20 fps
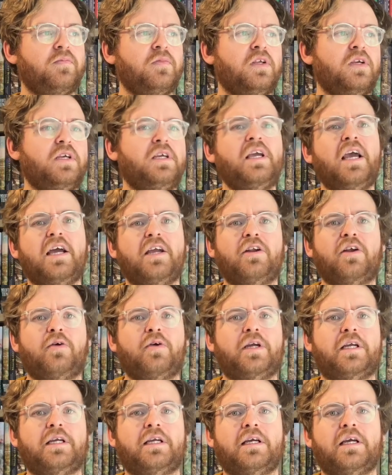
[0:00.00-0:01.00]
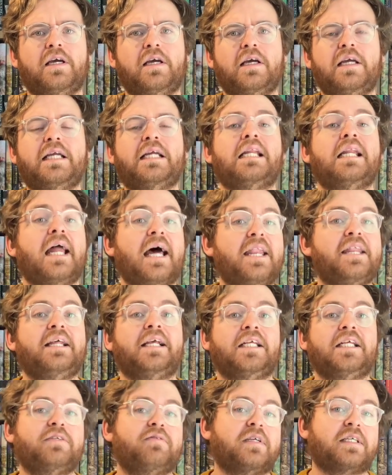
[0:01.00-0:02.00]
yeah, you know, he let
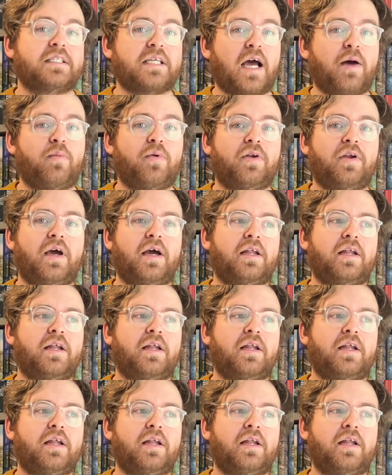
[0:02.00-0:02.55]
these things happen,